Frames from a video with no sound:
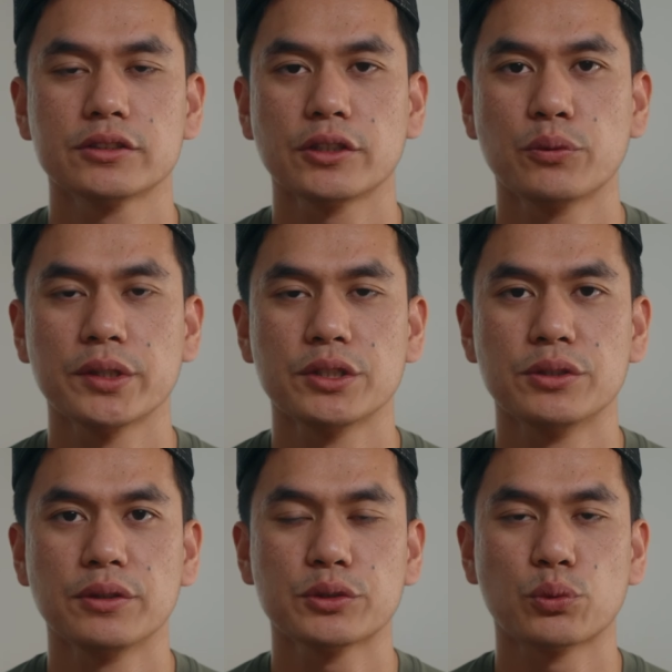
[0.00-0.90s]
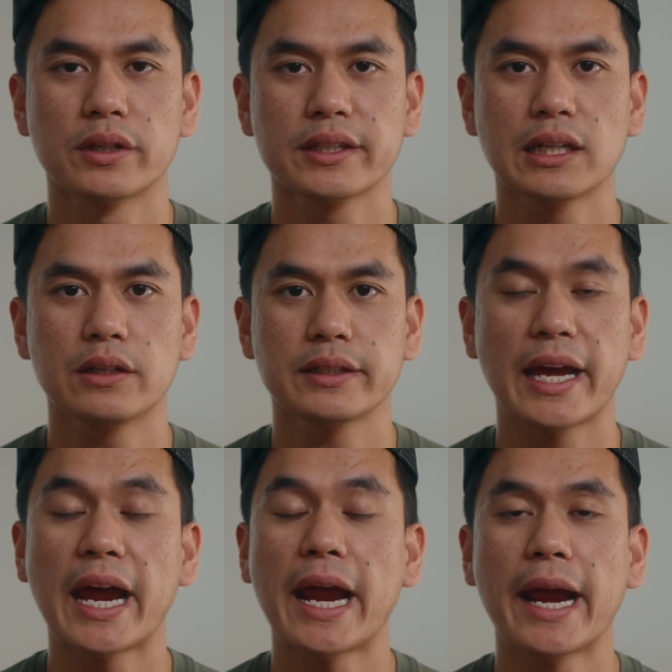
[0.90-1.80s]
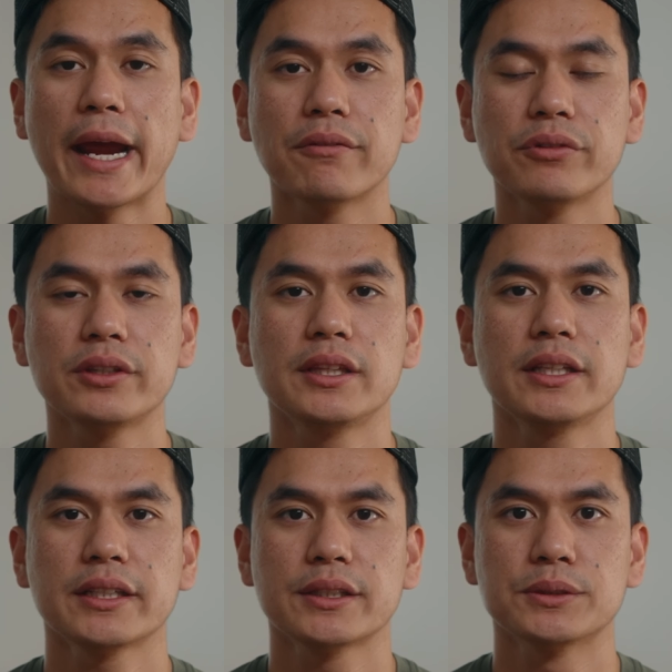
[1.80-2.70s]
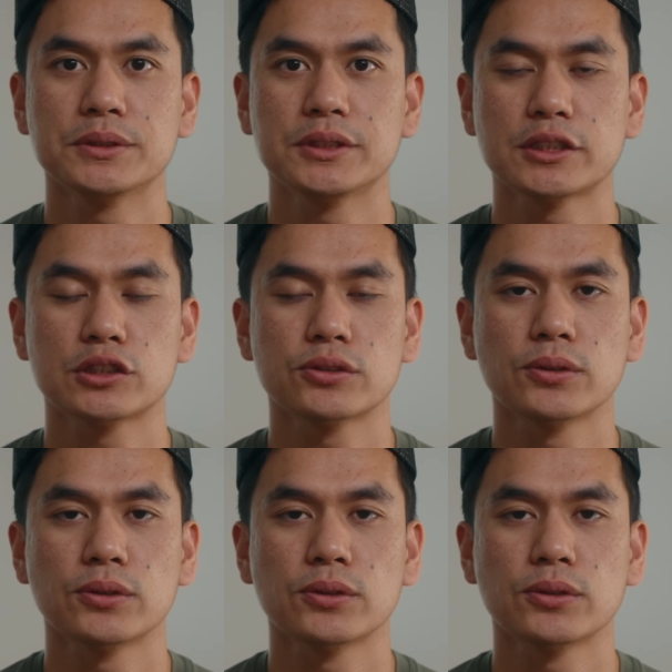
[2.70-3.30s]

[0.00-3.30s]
So when you do this workout, everything is just